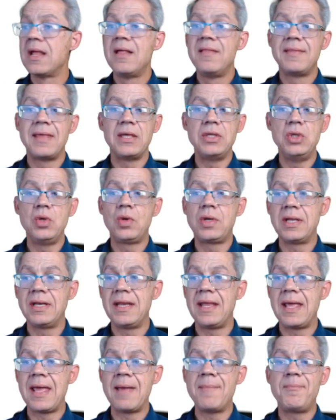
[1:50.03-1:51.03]
that you
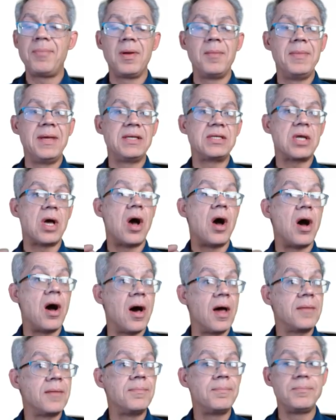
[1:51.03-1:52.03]
can implement
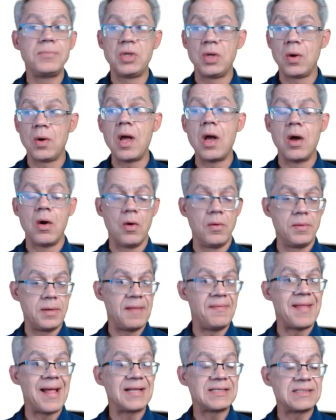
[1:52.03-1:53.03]
on your own,
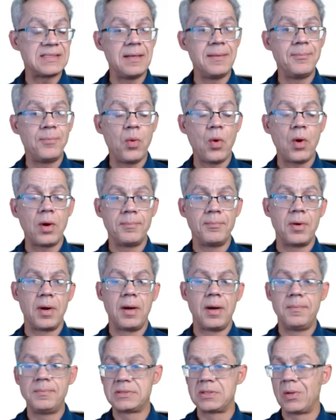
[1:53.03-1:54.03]
and that's an important
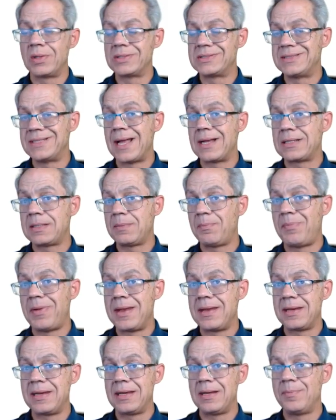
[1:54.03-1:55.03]
part. So it's not
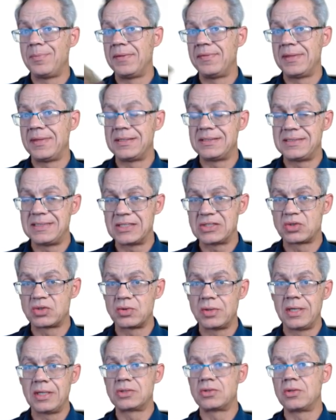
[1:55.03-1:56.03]
dependent upon the
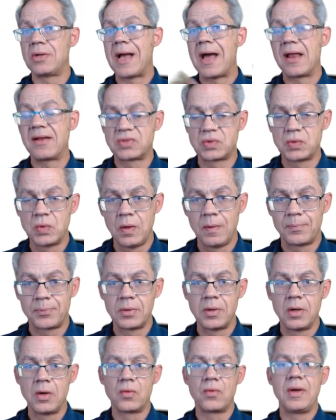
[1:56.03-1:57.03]
district or out-of-school
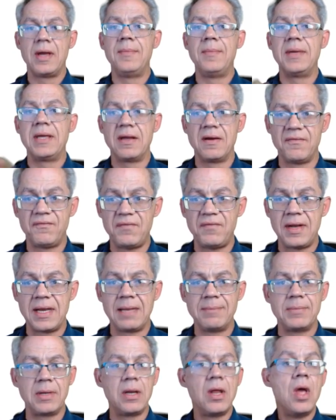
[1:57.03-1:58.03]
programming or
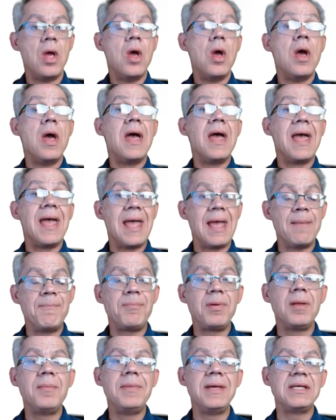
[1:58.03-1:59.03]
funding, but
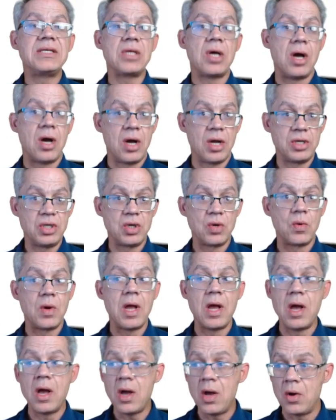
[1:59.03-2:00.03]
implement on your
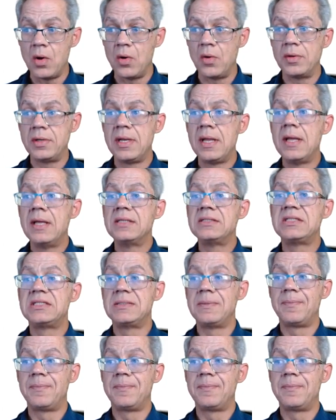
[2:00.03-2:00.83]
own to